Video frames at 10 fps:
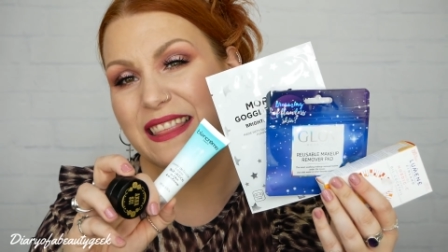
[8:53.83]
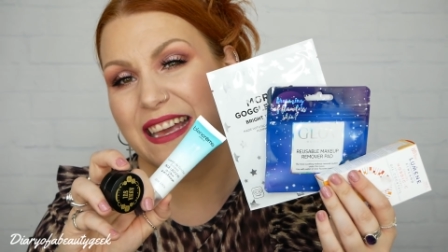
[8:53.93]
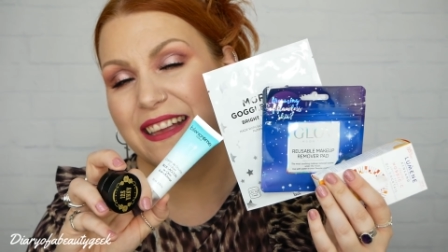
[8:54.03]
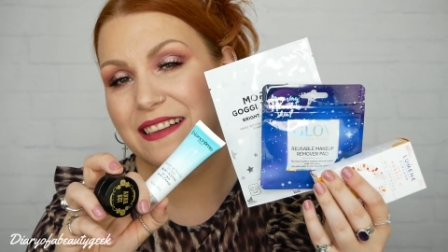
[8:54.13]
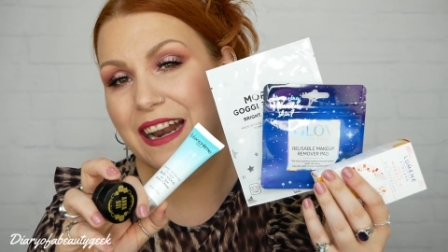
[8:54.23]

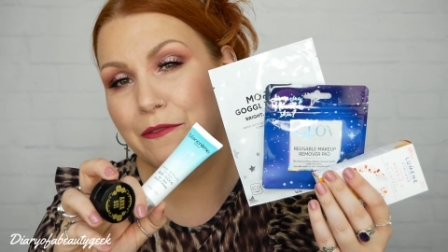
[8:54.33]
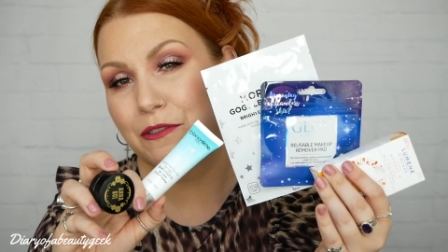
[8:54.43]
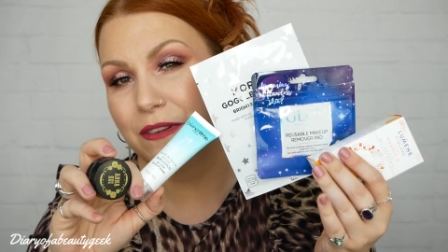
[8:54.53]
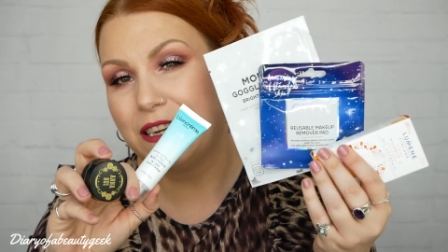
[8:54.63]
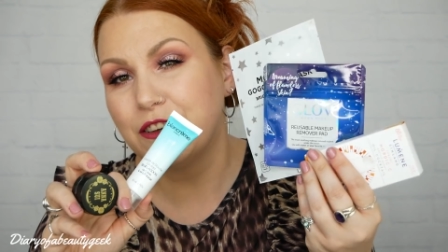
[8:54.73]
things and have
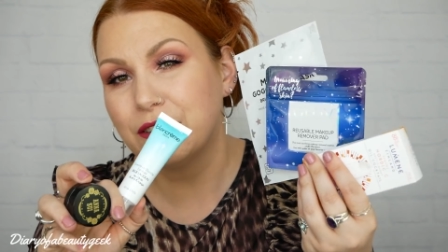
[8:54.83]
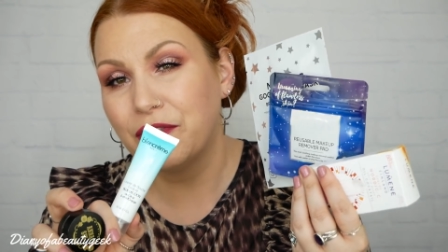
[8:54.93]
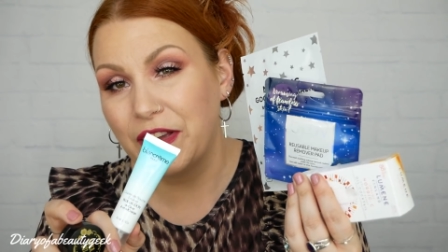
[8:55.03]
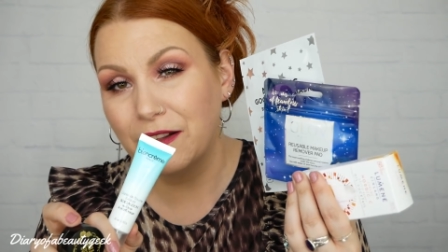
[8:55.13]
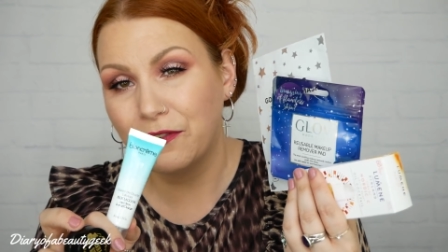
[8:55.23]
a really good
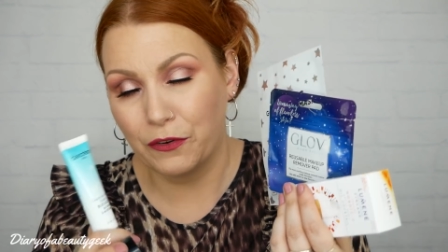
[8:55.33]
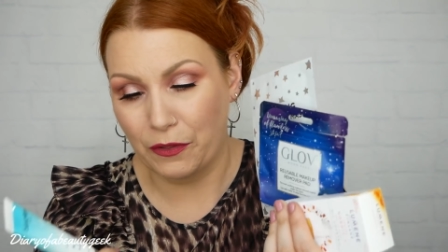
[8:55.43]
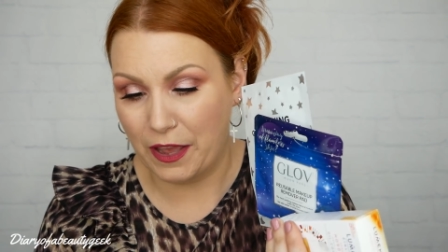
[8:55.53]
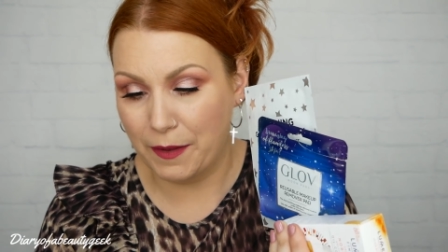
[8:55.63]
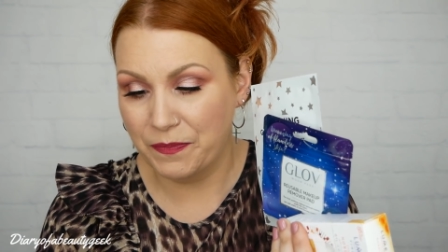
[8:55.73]
feel
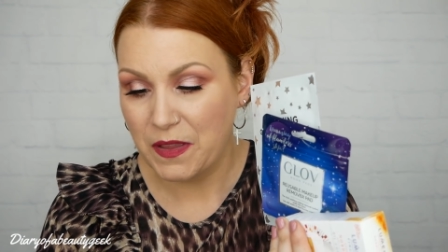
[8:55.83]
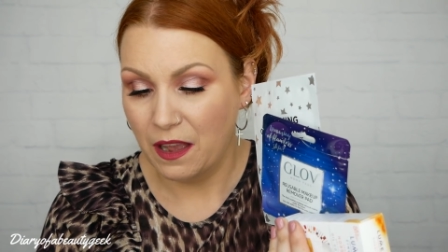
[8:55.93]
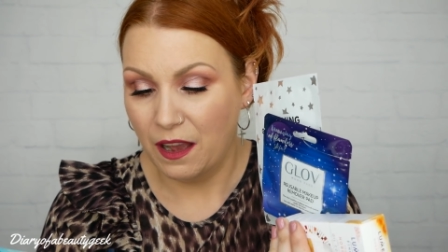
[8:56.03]
for them.